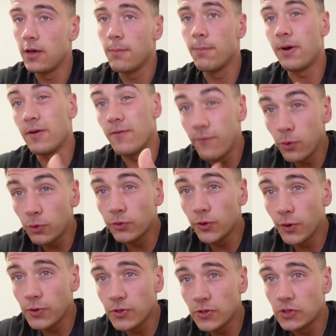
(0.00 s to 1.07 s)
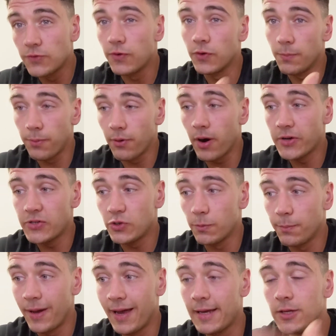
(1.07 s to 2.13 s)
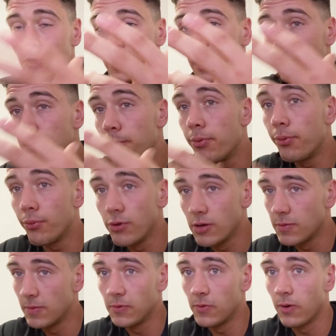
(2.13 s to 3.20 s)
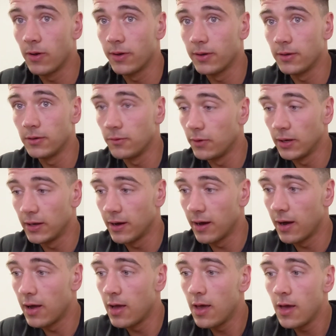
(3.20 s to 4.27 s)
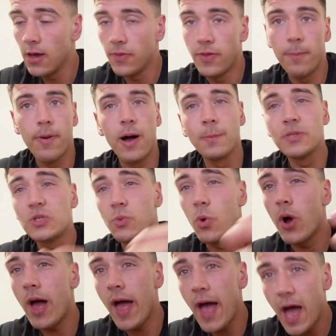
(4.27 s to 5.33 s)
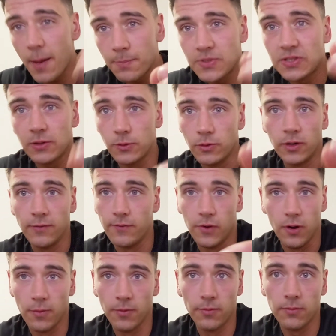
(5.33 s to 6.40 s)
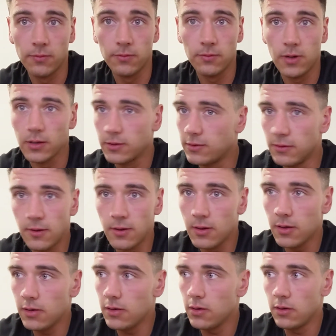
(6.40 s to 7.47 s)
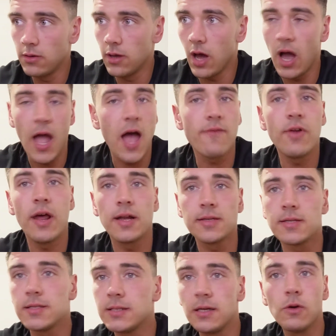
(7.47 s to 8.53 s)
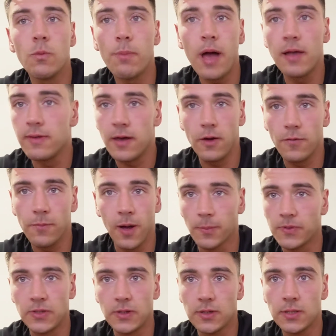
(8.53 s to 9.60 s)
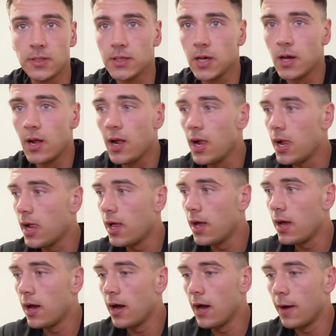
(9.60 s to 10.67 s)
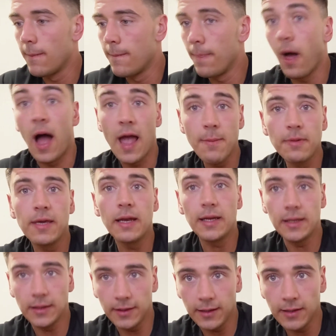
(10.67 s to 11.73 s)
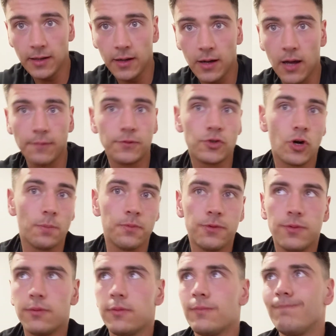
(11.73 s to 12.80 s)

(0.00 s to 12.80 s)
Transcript: But at full dosage for the price you're paying, you're getting premium quality. You really are. The pumps were absolutely phenomenal. Like, I haven't had a single bad day of pumps in this. I am getting leaner. I've dropped